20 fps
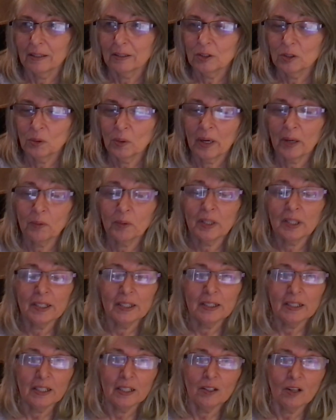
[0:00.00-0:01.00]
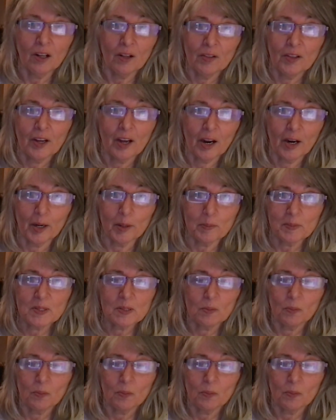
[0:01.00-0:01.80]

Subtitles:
do I really need all the harps?